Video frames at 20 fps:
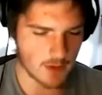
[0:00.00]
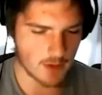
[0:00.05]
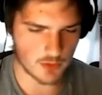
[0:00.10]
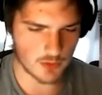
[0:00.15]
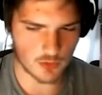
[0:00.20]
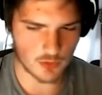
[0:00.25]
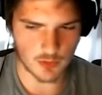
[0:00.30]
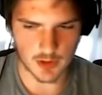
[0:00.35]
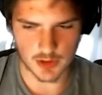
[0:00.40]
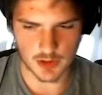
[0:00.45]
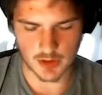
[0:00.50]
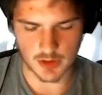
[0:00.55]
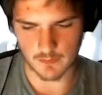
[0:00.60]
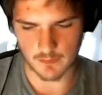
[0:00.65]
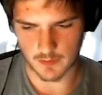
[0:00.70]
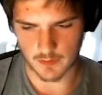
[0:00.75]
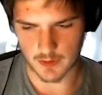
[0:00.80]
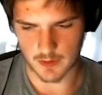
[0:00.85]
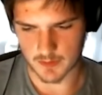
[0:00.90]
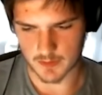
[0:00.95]
final
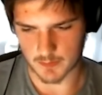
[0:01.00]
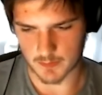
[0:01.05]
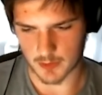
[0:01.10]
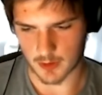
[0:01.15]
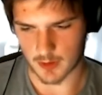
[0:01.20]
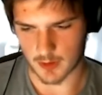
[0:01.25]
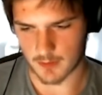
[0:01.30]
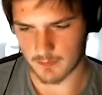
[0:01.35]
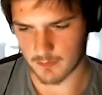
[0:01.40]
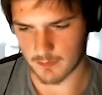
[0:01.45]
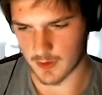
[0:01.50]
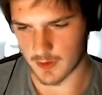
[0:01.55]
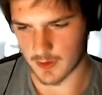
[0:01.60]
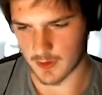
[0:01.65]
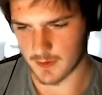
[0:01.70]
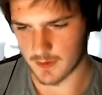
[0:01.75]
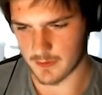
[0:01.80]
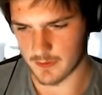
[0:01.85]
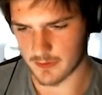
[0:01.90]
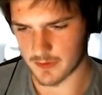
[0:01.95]
question for this part
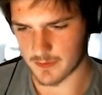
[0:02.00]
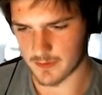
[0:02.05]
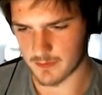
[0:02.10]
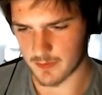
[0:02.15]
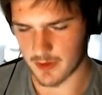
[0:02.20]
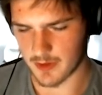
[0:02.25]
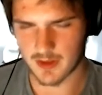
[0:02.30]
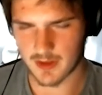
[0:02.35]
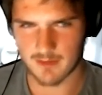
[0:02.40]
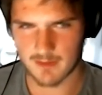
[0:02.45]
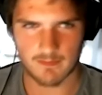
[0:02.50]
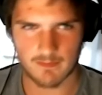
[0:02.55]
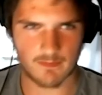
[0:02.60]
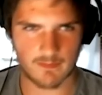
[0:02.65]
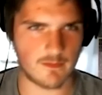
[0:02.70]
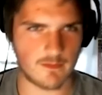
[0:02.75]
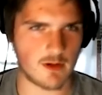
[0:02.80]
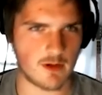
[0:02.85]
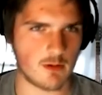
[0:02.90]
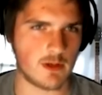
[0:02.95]
is, are there
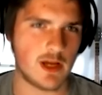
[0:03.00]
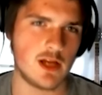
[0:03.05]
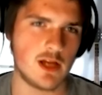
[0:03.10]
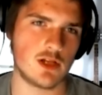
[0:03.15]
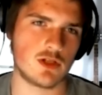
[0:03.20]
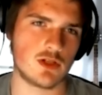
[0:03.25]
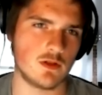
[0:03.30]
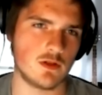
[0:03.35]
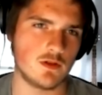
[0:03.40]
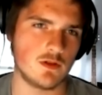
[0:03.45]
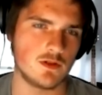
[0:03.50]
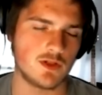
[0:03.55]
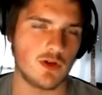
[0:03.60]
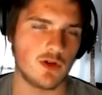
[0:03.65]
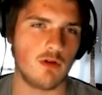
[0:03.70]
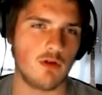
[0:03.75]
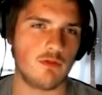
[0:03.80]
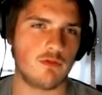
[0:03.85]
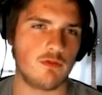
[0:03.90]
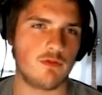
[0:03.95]
variations
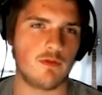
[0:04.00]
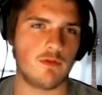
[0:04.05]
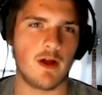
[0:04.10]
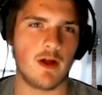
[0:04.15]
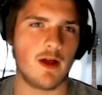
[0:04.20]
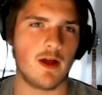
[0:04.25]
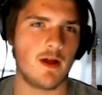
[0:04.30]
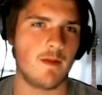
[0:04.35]
of